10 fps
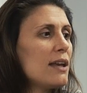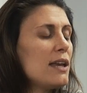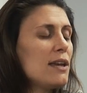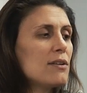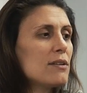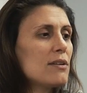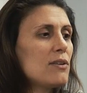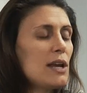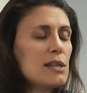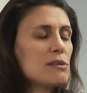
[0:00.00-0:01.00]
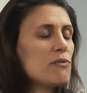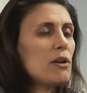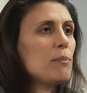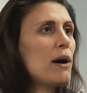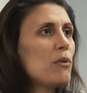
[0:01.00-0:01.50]
he creates
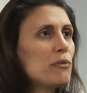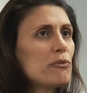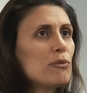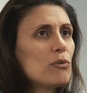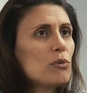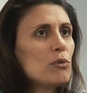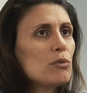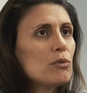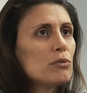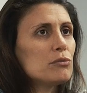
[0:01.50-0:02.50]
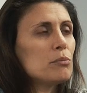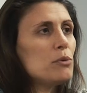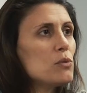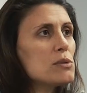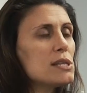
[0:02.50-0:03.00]
very powerful
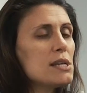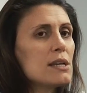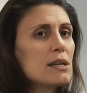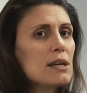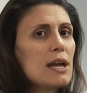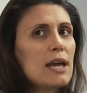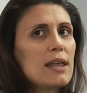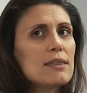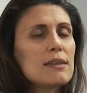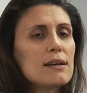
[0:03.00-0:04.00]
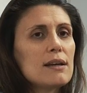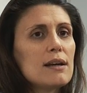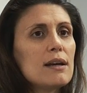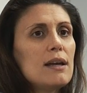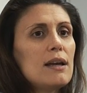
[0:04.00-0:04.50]
music. And
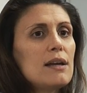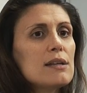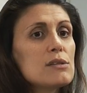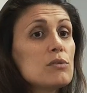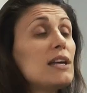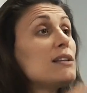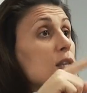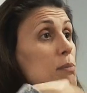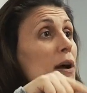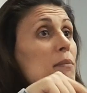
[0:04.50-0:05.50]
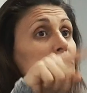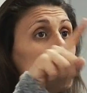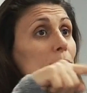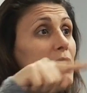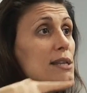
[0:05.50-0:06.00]
so that inspired me
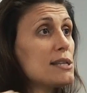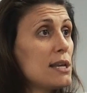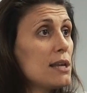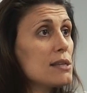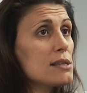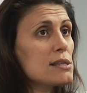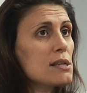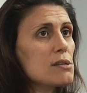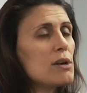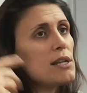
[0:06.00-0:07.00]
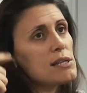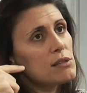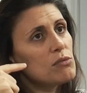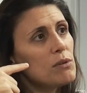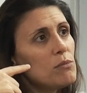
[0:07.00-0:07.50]
for many scenes. So I
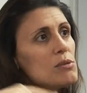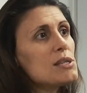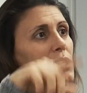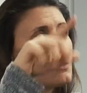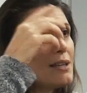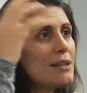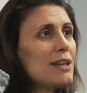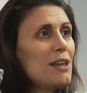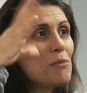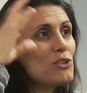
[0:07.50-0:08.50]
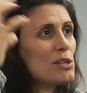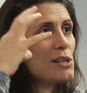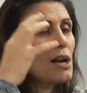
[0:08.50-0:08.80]
listen to the music, and then the images